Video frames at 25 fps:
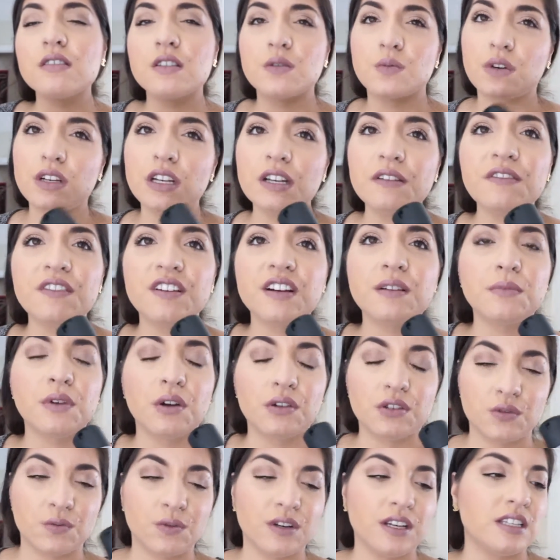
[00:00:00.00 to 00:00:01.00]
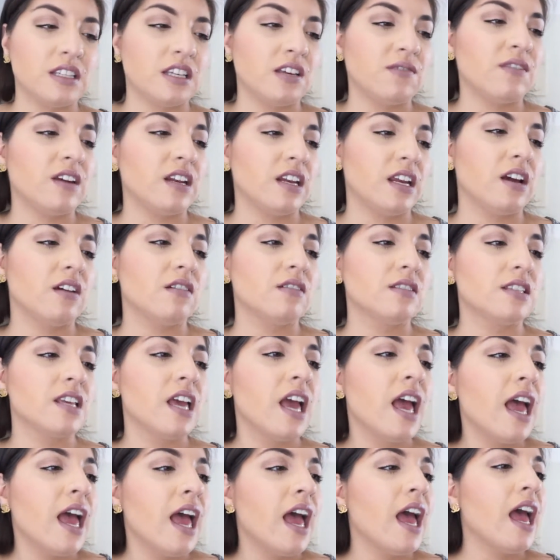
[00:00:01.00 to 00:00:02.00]
It's one of her most recent videos,
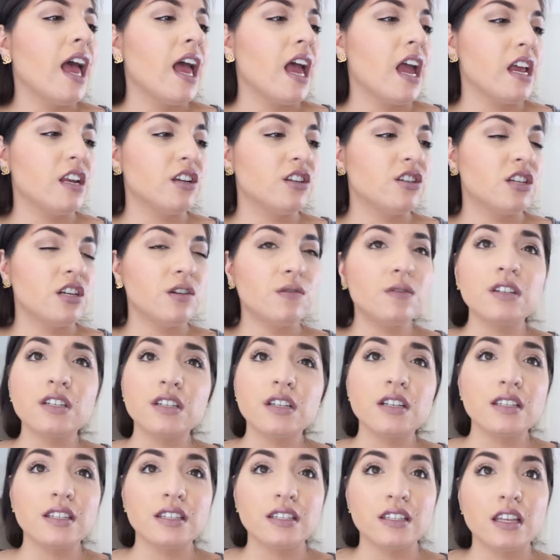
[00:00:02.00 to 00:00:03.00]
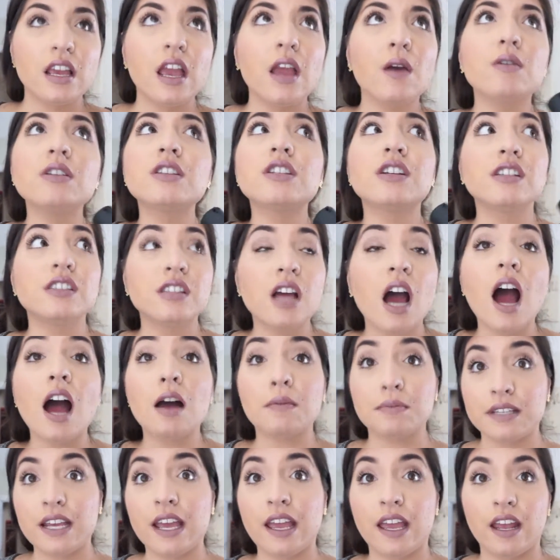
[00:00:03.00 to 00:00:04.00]
and she was just, it was her
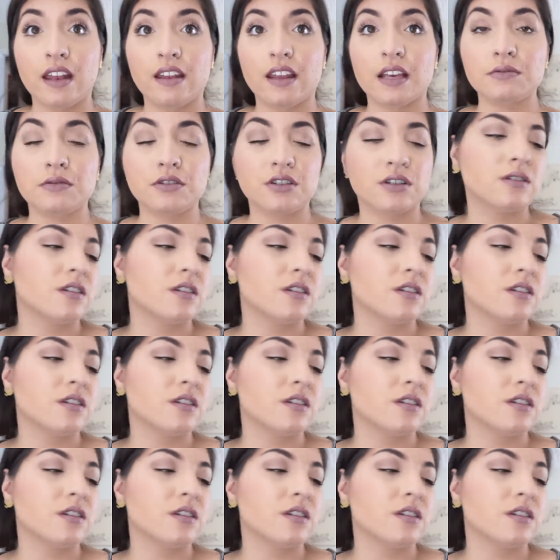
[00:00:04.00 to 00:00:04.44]
top 10, that's what she's